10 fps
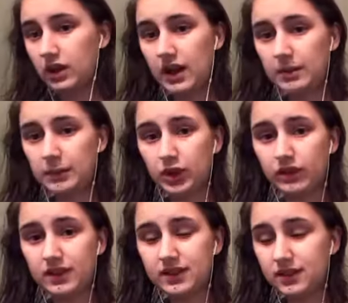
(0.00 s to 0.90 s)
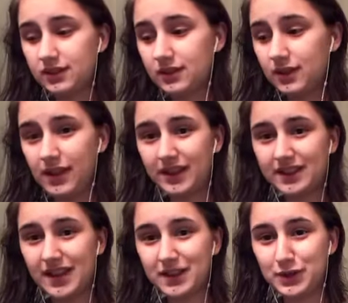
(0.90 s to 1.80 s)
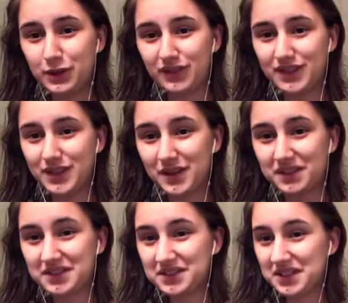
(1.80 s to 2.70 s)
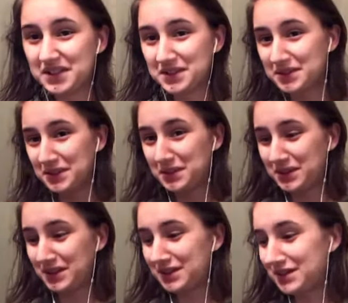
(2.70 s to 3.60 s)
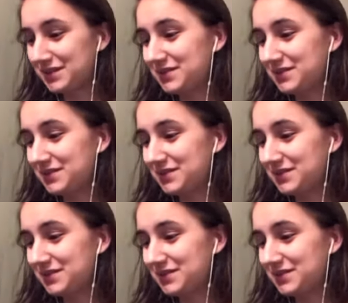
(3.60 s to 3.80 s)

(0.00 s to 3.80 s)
I'm nervous, excited, nervous though. Let's do this.